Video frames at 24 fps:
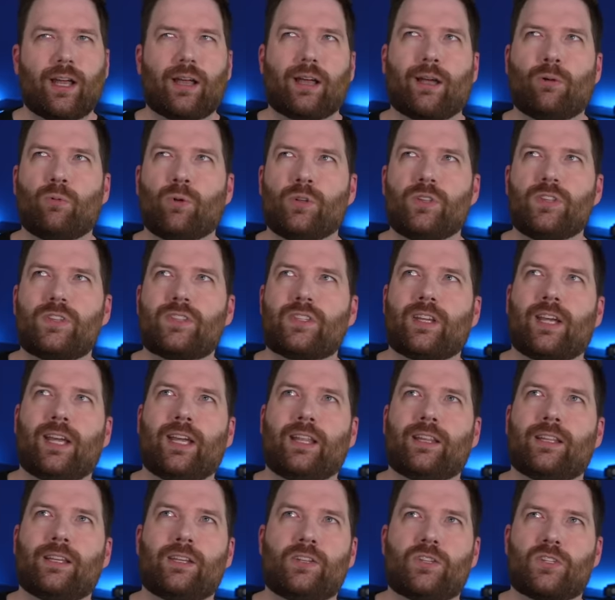I wouldn't
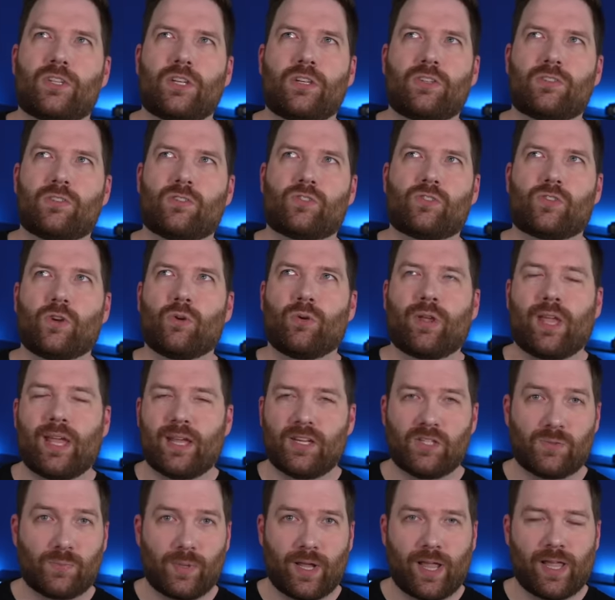say that she's the
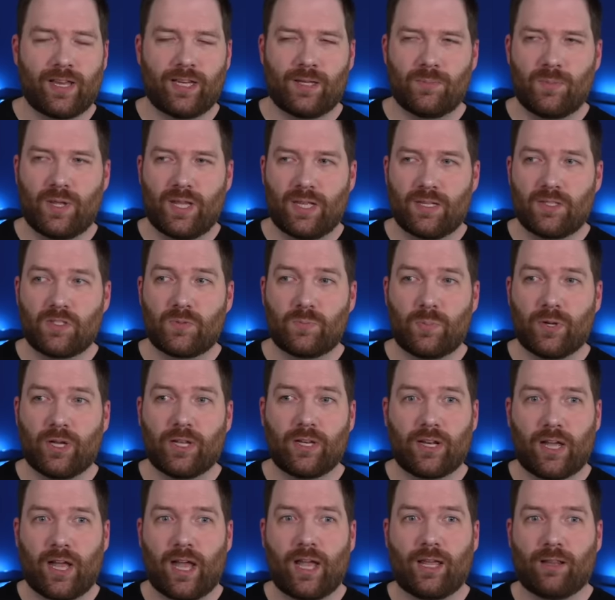showcase by any means,
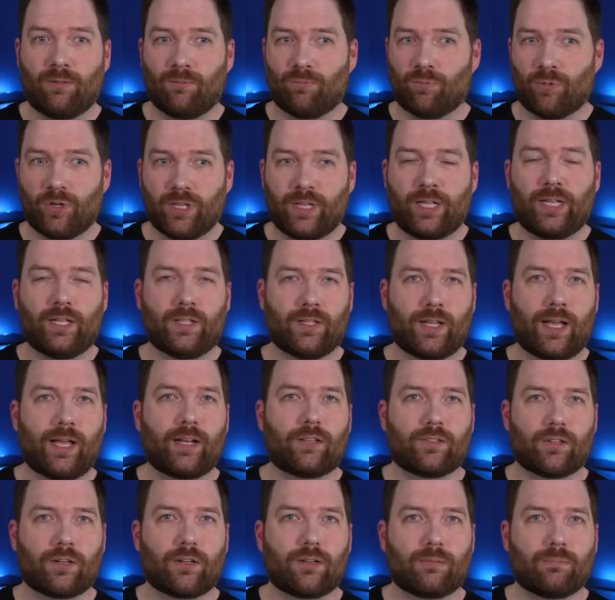but I really
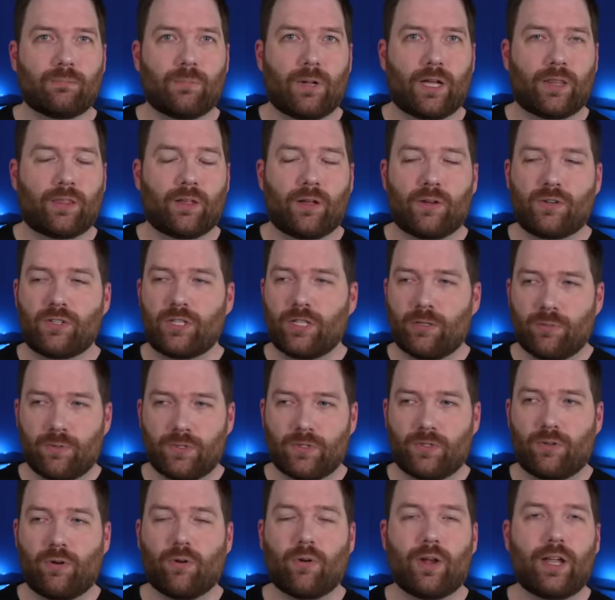liked her. I thought she
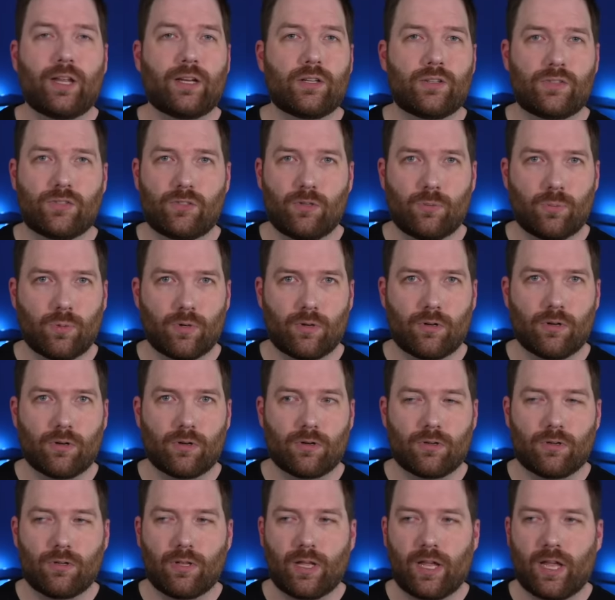was great as
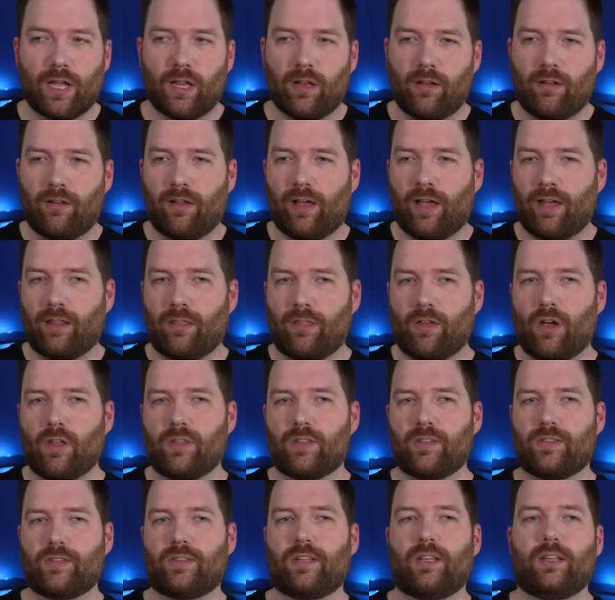Supergirl, and I
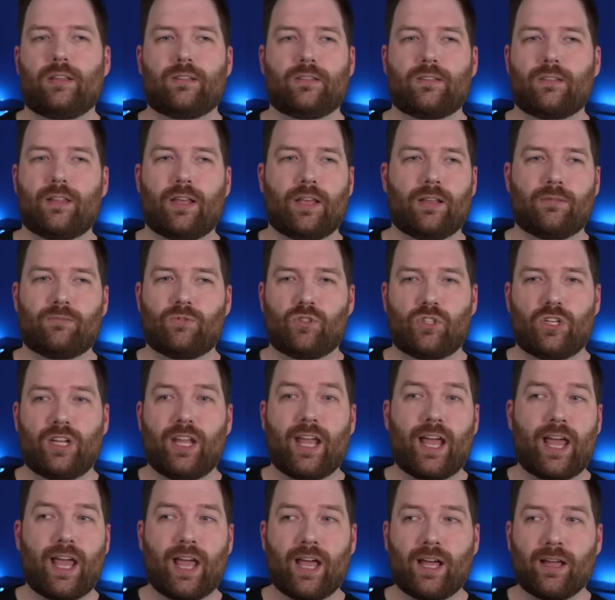thought the scenes that she
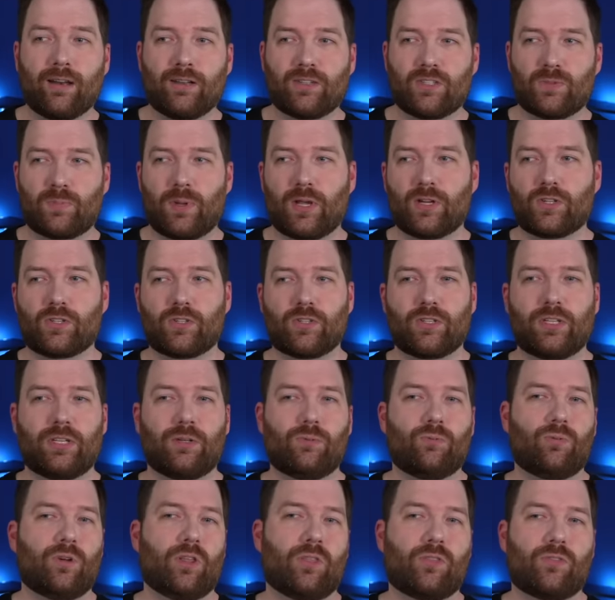had,
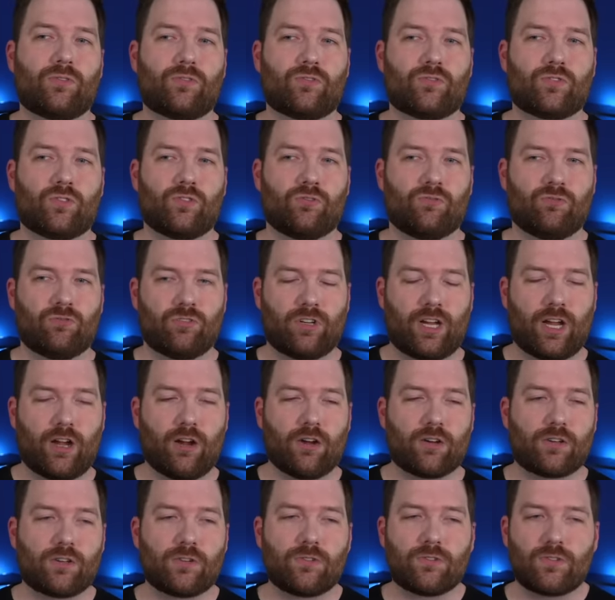especially with certain
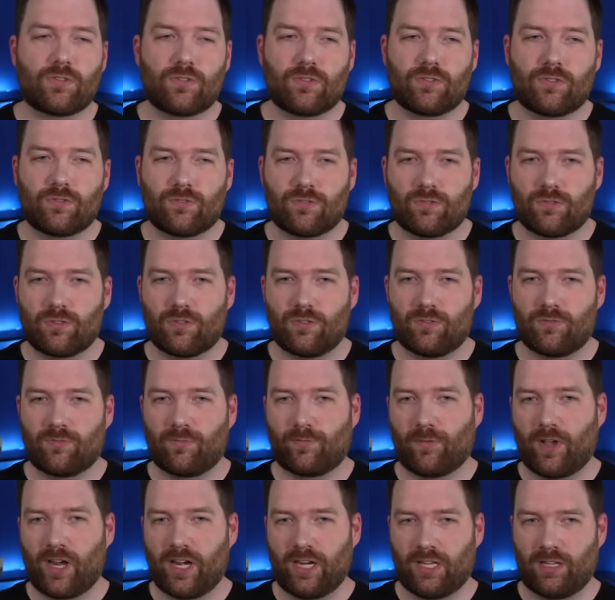characters,
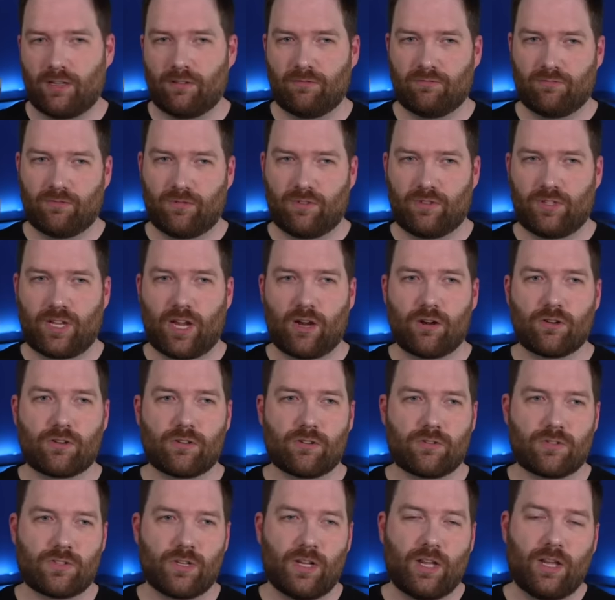fighting
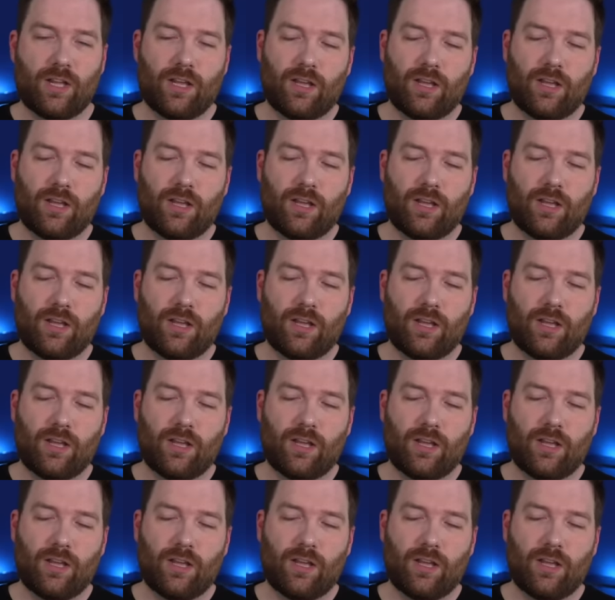characters,